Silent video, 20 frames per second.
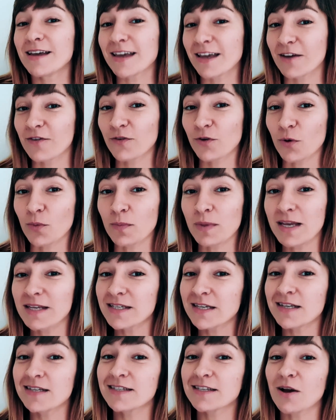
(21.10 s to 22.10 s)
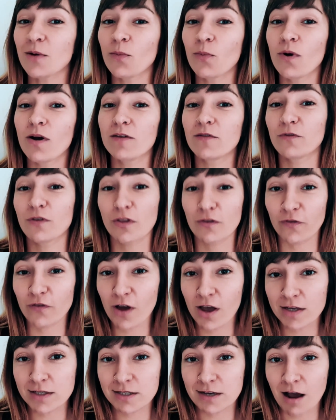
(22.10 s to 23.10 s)
If you're meeting someone for the
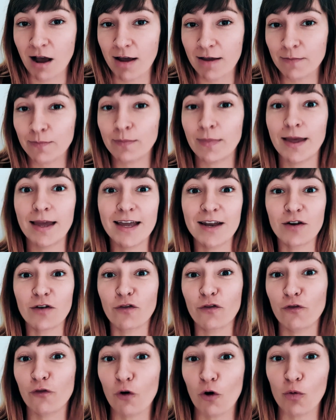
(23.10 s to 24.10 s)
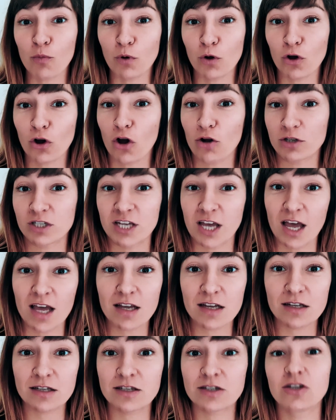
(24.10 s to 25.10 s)
first time in a formal
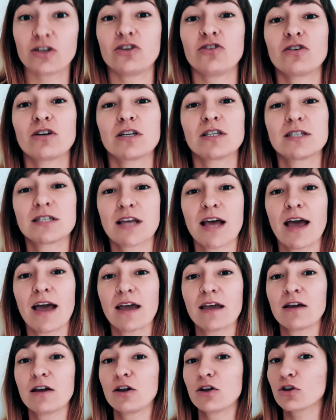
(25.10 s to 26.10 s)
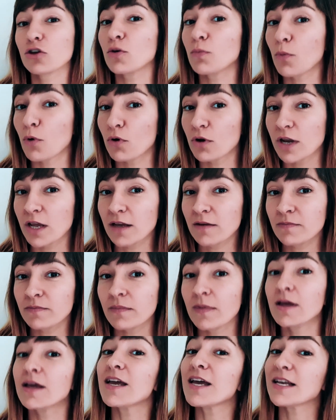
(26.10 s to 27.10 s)
context, you could say, good morning,
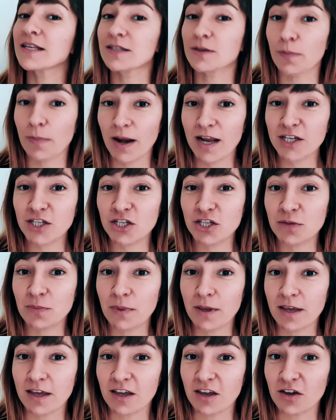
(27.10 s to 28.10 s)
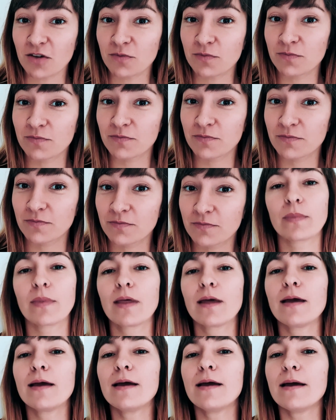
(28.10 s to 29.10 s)
it's a pleasure to meet you.
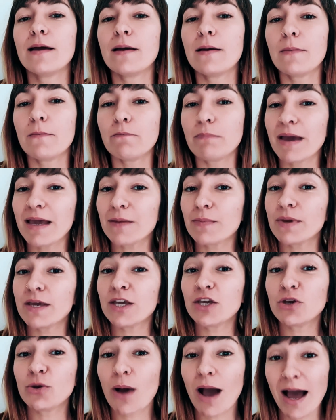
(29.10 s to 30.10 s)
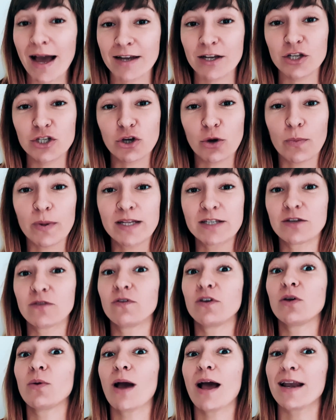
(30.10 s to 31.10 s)
Maybe you had a job
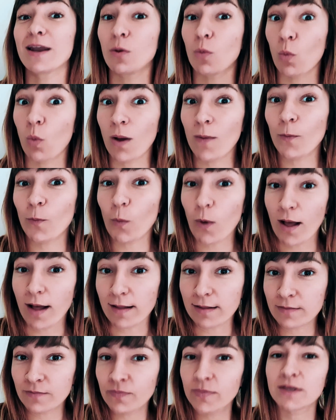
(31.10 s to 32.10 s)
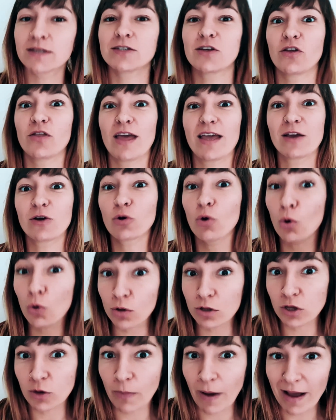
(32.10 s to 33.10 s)
interview and it went well, so they call
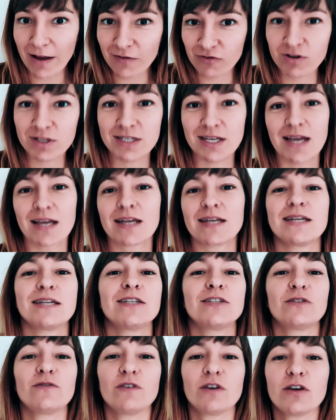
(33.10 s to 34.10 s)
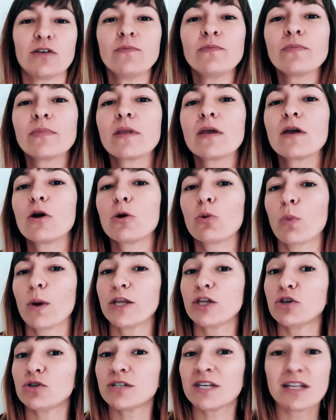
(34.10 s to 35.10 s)
you back for a second interview.
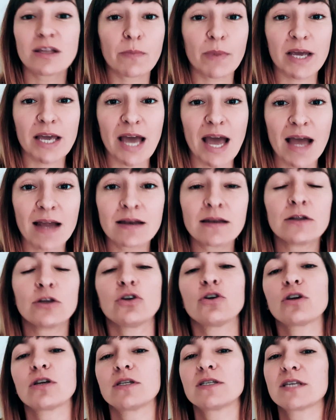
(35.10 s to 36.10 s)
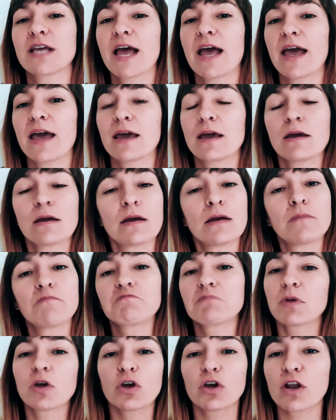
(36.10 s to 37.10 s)
When you see them again, you could say,
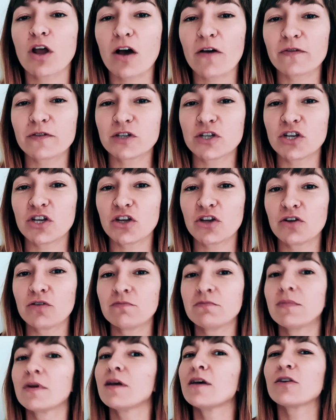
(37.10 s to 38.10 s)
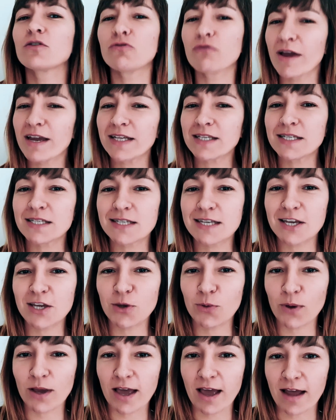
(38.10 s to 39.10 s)
good afternoon, great to see
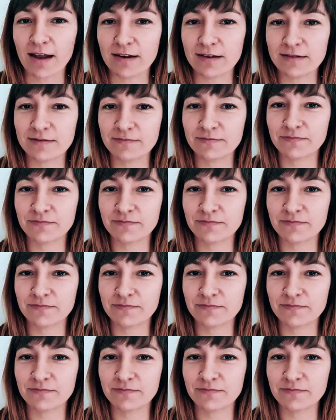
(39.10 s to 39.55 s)
you again.